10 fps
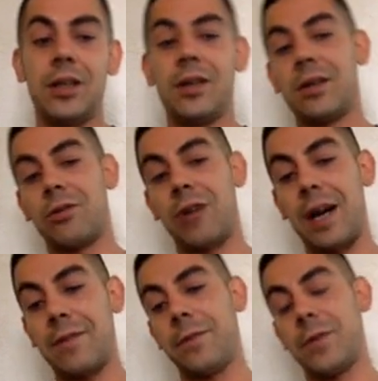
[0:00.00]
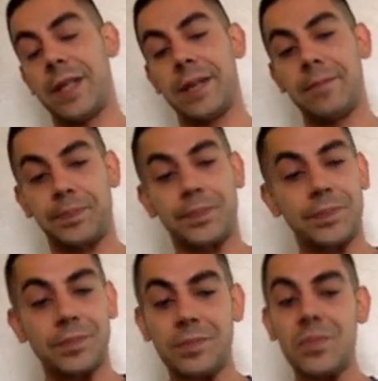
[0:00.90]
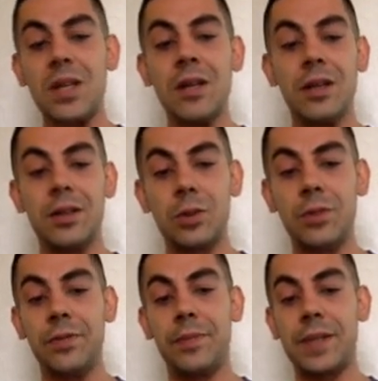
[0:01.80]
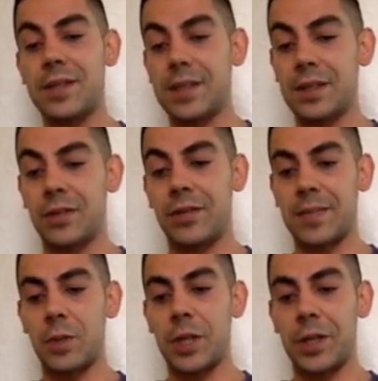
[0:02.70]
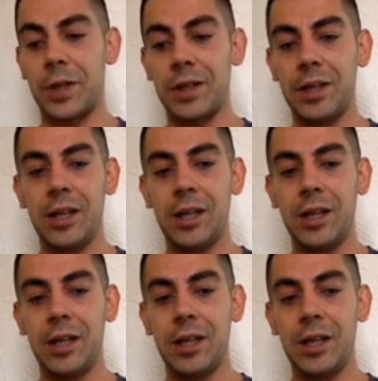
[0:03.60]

crowdfunding, a tool for businesses to raise money on.